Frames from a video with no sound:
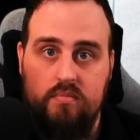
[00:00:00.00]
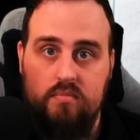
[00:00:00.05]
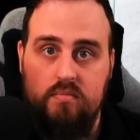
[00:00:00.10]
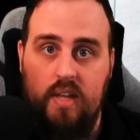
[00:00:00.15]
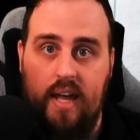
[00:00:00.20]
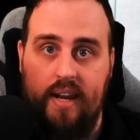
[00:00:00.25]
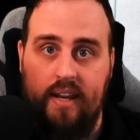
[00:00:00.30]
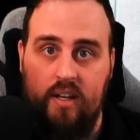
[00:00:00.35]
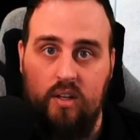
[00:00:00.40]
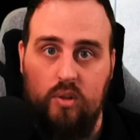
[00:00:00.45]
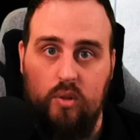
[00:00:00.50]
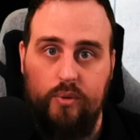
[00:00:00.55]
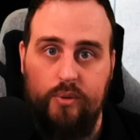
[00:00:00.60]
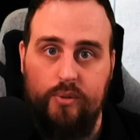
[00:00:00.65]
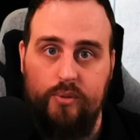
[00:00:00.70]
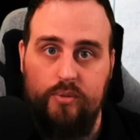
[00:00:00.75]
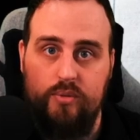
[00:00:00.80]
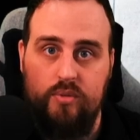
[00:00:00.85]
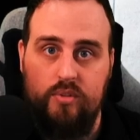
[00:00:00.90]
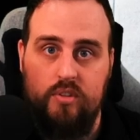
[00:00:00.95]
That
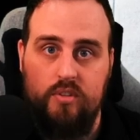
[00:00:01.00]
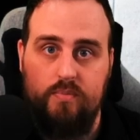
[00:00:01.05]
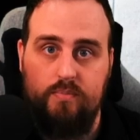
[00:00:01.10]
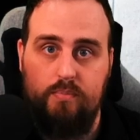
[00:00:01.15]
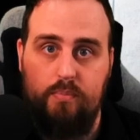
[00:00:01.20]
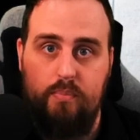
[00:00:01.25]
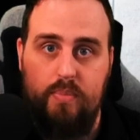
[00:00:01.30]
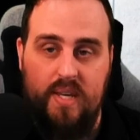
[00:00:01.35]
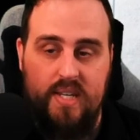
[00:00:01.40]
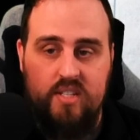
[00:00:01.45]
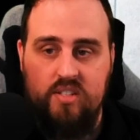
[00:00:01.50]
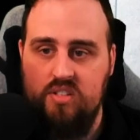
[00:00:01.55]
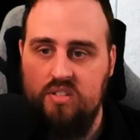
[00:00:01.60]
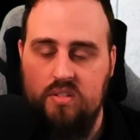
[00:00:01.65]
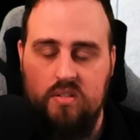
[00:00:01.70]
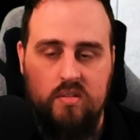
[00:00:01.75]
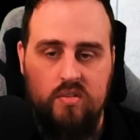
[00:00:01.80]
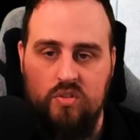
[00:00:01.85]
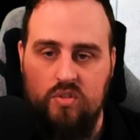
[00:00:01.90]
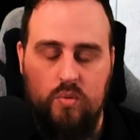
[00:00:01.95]
includes
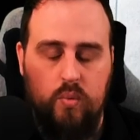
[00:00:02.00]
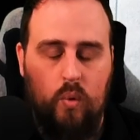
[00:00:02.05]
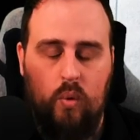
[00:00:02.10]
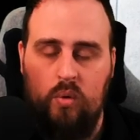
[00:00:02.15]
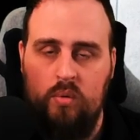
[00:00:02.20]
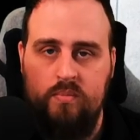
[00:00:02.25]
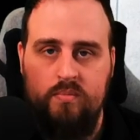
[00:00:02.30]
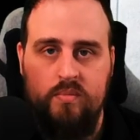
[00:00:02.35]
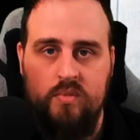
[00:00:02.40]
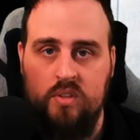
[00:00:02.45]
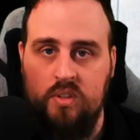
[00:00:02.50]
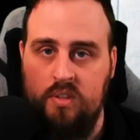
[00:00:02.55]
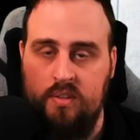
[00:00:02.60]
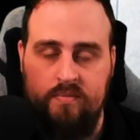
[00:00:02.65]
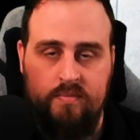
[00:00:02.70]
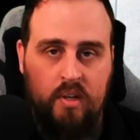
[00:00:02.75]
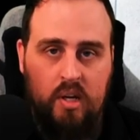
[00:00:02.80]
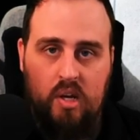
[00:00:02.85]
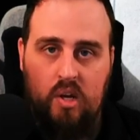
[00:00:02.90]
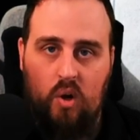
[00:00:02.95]
beasts and swarms
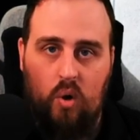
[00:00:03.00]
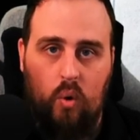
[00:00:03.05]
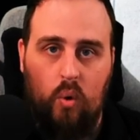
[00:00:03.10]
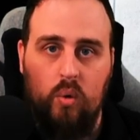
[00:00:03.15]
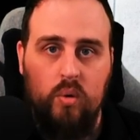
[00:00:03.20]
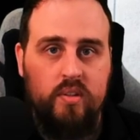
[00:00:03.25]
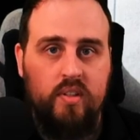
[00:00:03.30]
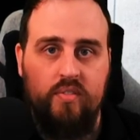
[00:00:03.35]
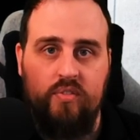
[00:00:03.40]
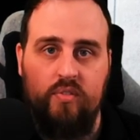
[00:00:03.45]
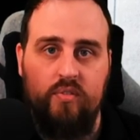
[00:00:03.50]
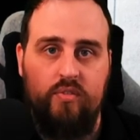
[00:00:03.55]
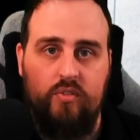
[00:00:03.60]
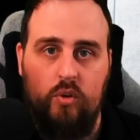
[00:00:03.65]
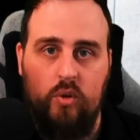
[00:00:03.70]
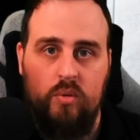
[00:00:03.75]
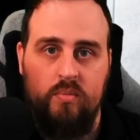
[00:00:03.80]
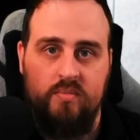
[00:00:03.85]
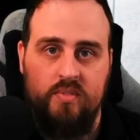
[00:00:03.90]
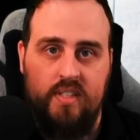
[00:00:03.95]
and all different
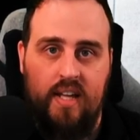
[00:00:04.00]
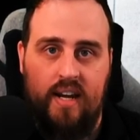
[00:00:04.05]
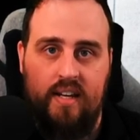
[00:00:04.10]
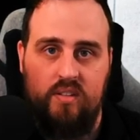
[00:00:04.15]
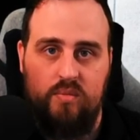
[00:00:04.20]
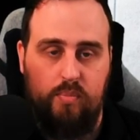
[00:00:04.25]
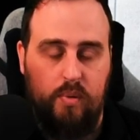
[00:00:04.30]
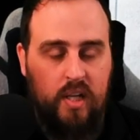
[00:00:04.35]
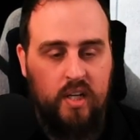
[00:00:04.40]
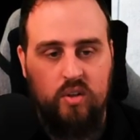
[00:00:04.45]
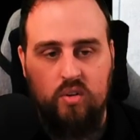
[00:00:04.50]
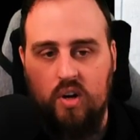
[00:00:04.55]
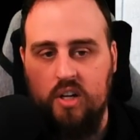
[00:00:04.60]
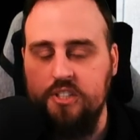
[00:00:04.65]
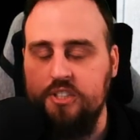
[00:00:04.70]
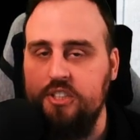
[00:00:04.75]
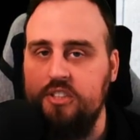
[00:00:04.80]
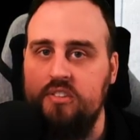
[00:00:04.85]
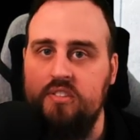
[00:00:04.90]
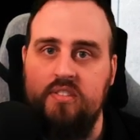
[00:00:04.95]
forms. That is blood
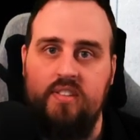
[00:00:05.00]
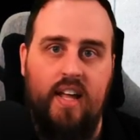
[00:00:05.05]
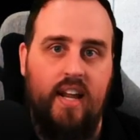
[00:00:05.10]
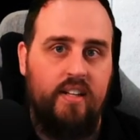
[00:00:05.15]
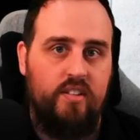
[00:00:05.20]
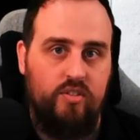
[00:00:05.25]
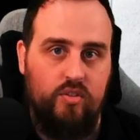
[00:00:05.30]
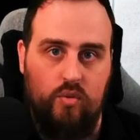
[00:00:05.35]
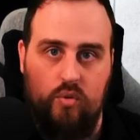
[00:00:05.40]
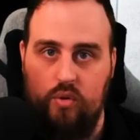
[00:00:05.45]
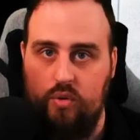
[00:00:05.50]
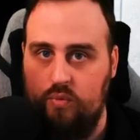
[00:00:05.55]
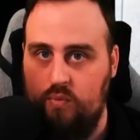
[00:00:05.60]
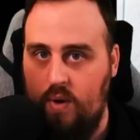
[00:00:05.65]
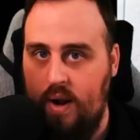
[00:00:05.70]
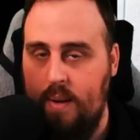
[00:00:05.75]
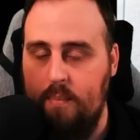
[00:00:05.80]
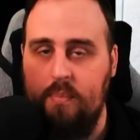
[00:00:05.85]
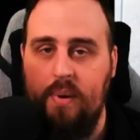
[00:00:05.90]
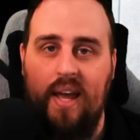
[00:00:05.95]
crushers. That is Croup
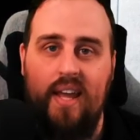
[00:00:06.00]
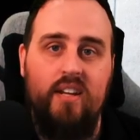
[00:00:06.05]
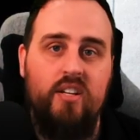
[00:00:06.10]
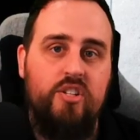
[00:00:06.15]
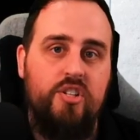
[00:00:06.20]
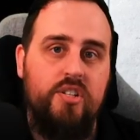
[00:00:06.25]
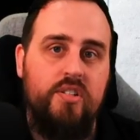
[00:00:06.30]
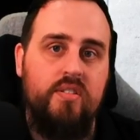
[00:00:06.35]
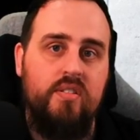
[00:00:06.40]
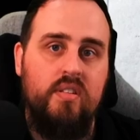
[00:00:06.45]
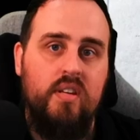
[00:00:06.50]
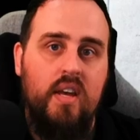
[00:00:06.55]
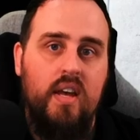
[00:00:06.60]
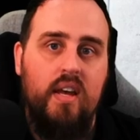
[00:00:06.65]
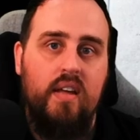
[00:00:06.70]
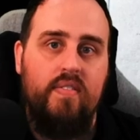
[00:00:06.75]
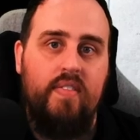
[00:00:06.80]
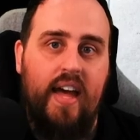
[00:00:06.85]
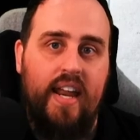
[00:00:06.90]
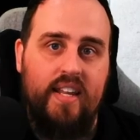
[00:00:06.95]
rampages.
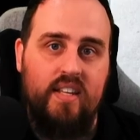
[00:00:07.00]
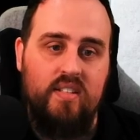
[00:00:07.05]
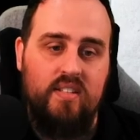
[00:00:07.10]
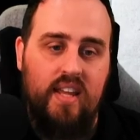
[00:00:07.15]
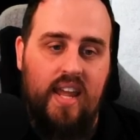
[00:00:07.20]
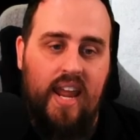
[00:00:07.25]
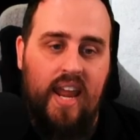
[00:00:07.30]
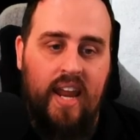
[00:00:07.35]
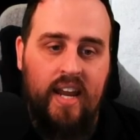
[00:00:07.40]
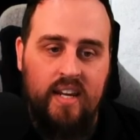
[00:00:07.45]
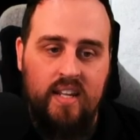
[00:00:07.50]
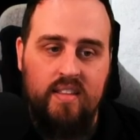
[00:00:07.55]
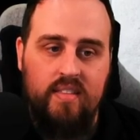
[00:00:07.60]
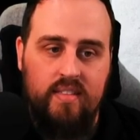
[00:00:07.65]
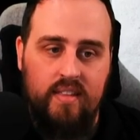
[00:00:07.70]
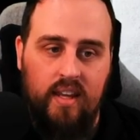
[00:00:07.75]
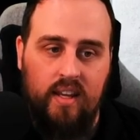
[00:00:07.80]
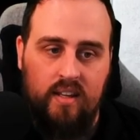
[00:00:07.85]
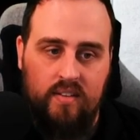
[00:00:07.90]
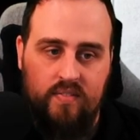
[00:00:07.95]
That is
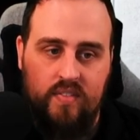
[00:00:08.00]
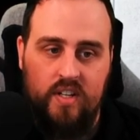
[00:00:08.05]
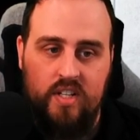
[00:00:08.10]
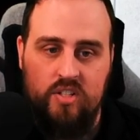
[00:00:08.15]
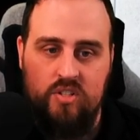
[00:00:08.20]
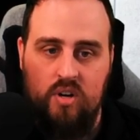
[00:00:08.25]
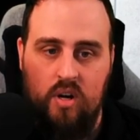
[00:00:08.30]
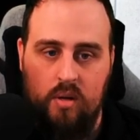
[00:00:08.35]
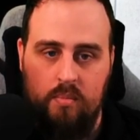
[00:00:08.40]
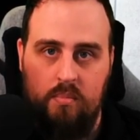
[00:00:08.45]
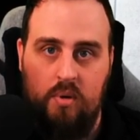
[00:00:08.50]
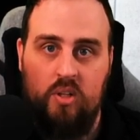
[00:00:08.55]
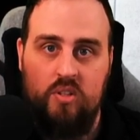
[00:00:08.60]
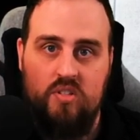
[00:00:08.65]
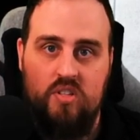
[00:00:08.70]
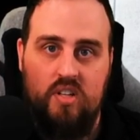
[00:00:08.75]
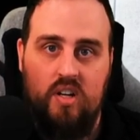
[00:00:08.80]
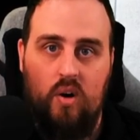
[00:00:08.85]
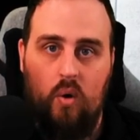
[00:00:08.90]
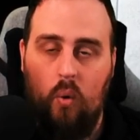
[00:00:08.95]
anything that is not a
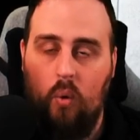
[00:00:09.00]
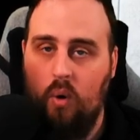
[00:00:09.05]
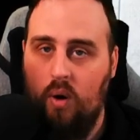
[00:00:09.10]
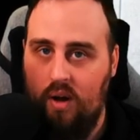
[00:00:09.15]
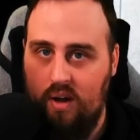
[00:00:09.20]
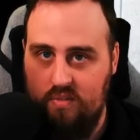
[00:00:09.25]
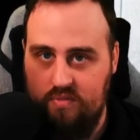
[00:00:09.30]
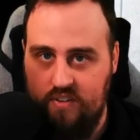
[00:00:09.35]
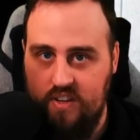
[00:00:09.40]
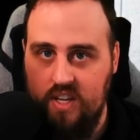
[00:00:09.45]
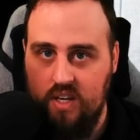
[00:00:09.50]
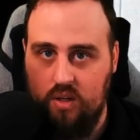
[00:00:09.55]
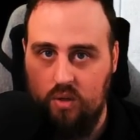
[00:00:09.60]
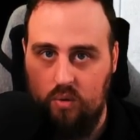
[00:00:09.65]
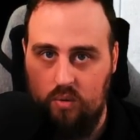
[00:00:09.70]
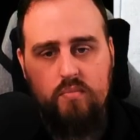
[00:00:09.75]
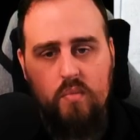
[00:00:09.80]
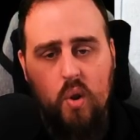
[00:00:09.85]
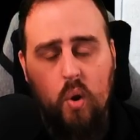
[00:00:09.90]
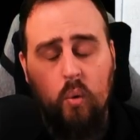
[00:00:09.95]
monster or a
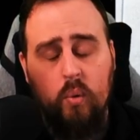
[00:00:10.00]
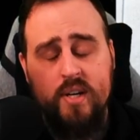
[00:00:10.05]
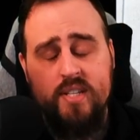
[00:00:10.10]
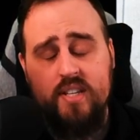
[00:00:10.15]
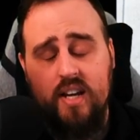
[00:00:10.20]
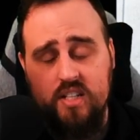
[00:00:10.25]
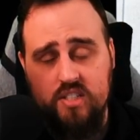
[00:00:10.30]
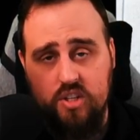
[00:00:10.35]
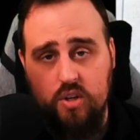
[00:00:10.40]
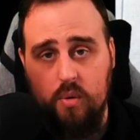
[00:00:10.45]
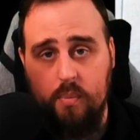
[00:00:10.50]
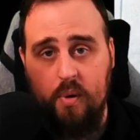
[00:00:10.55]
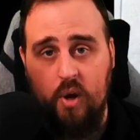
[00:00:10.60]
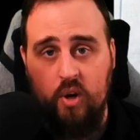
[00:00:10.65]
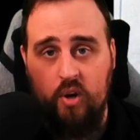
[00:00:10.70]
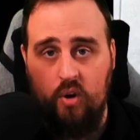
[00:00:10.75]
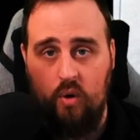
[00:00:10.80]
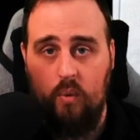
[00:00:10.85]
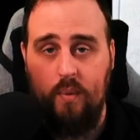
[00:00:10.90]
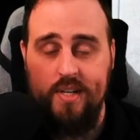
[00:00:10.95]
vehicle. Always ask your
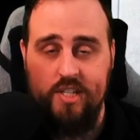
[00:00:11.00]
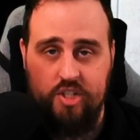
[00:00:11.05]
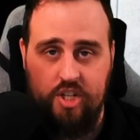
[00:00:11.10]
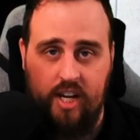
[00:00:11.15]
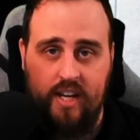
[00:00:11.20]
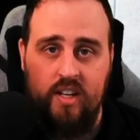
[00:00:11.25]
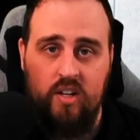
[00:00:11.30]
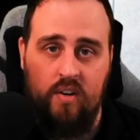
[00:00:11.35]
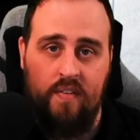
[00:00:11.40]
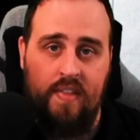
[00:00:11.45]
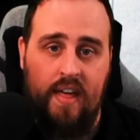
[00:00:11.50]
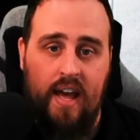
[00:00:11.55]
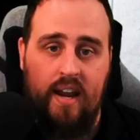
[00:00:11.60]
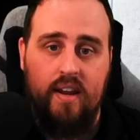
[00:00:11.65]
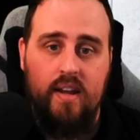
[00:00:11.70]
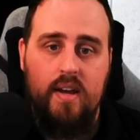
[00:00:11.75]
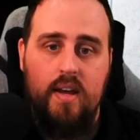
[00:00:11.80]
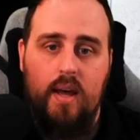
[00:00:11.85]
opponent, always check in on that.